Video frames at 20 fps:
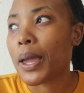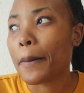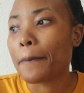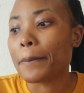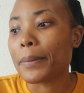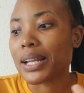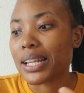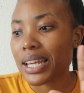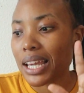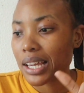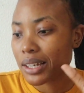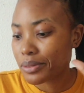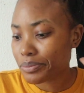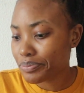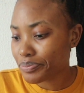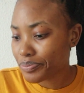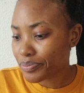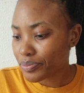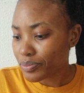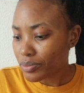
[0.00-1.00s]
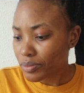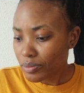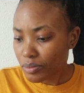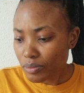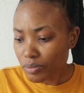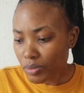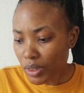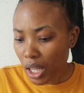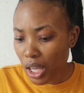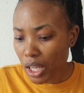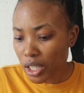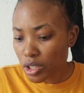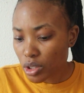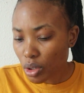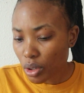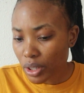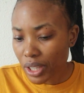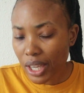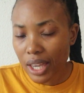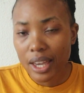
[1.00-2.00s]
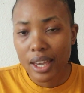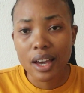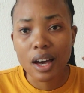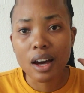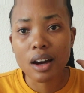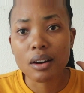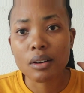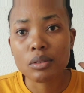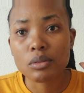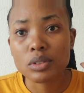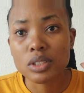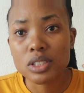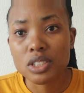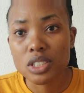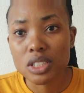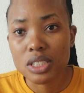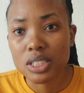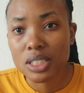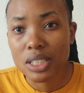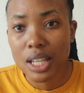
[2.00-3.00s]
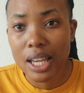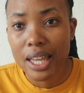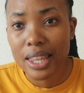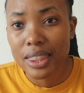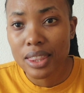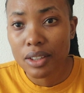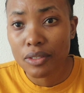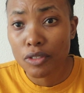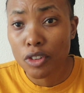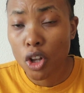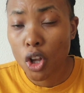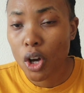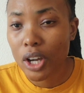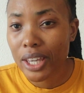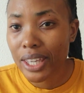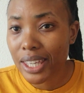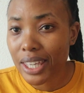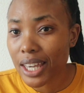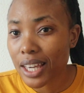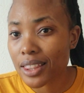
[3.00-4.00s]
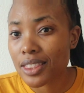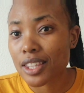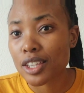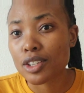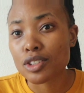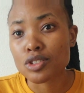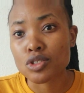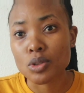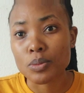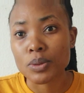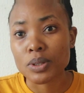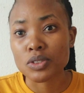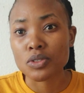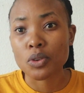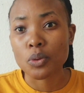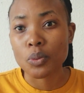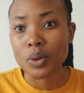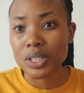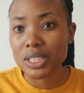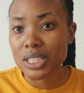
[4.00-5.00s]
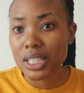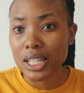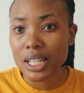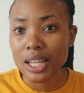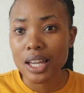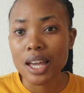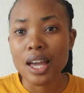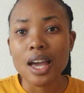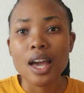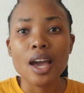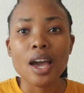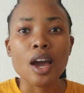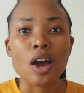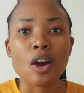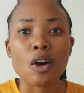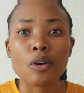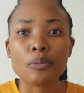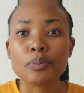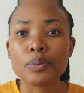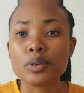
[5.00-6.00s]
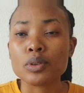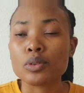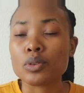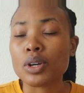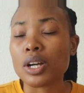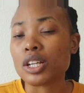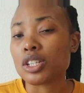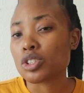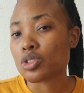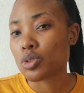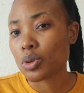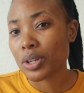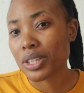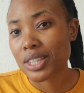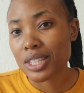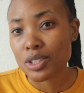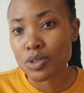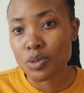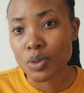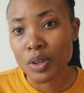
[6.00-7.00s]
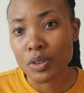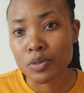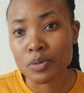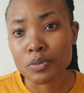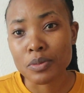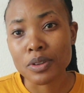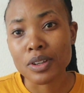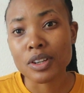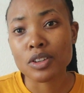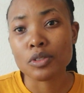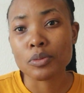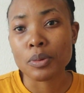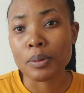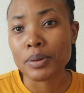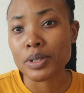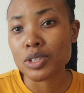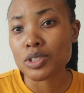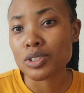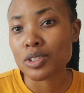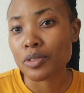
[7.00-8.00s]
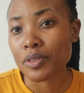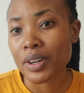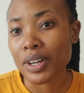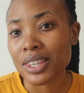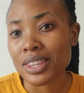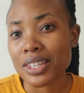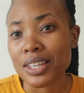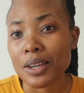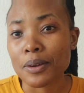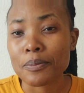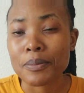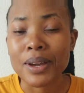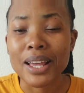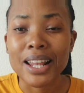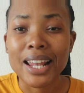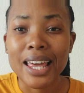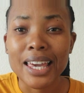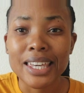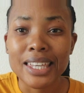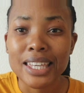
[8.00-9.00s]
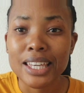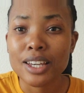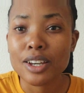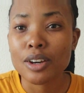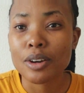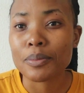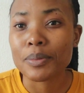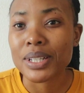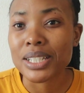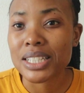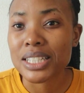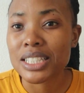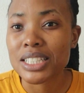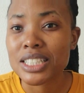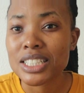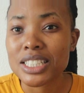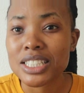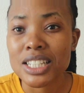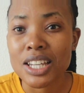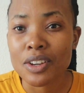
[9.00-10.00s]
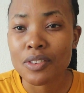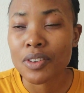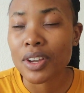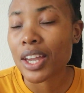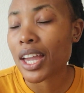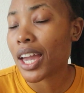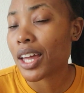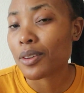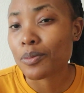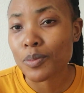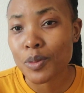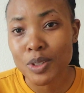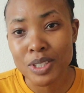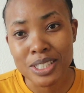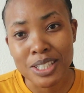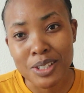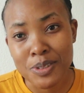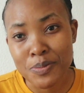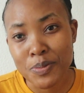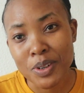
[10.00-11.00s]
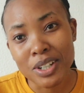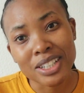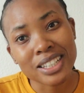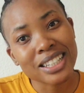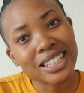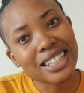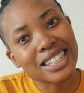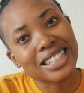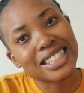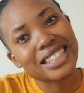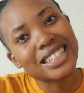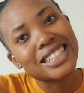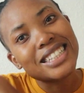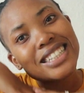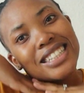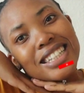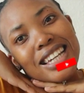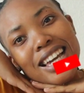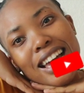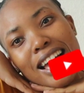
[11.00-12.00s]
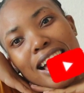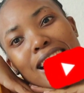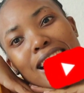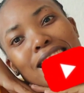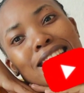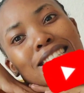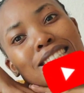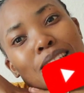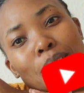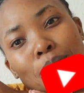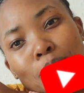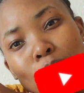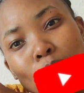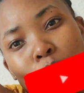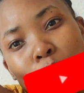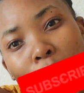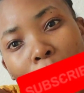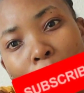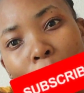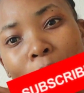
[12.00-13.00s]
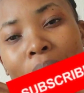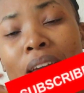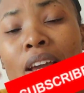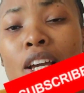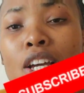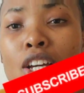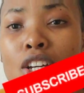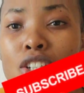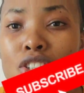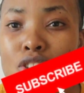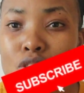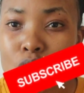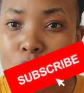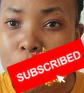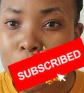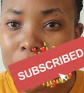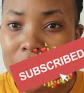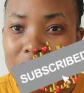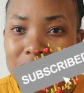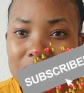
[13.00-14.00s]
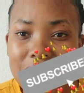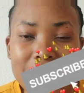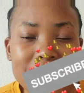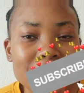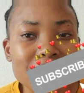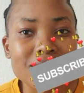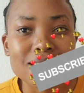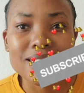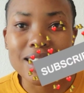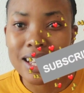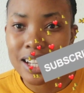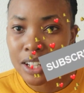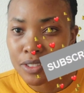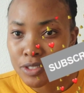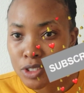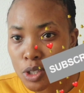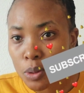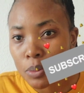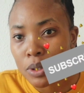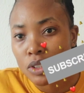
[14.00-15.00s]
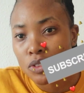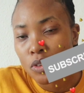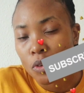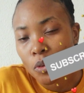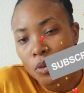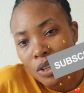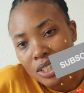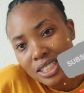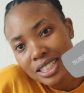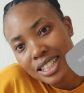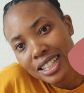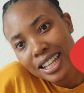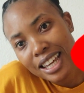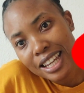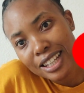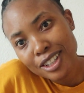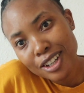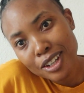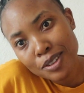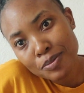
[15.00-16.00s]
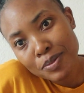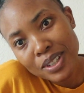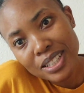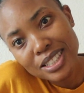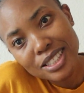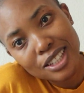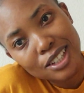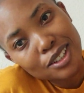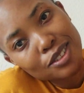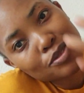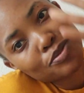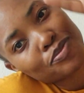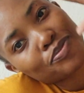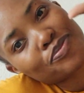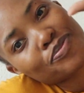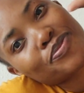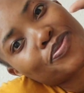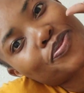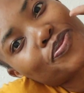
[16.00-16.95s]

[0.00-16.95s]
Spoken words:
But it's okay. I will just end the vlog here. Thank you so much for watching. I hope you enjoyed this one. Remember to do the right thing by liking, commenting, sharing, and most importantly, subscribing to my channel. I love you so much for watching, and God bless you.